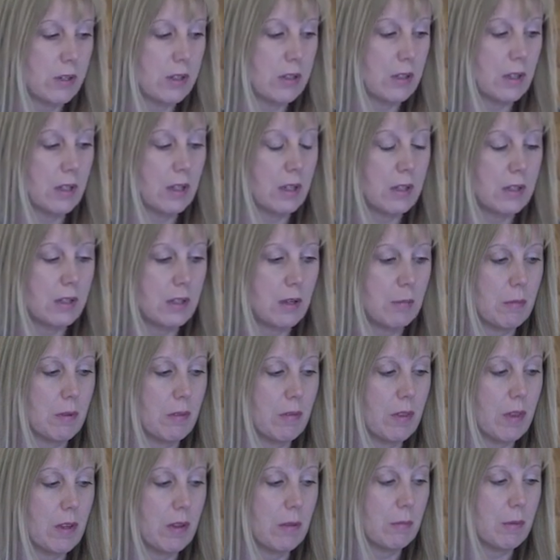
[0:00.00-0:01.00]
recently, some
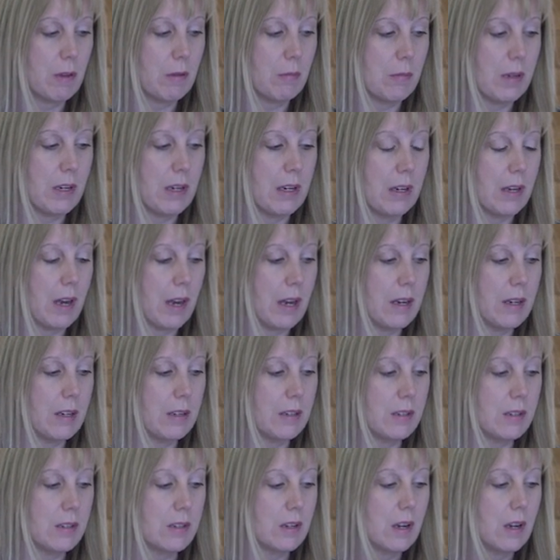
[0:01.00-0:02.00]
of them have been
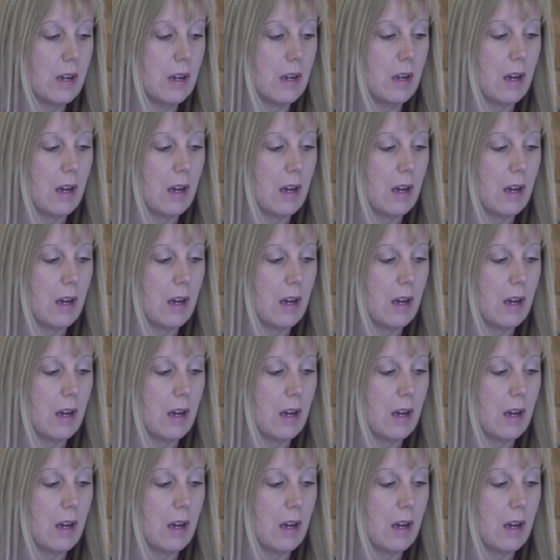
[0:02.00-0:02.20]
enhanced.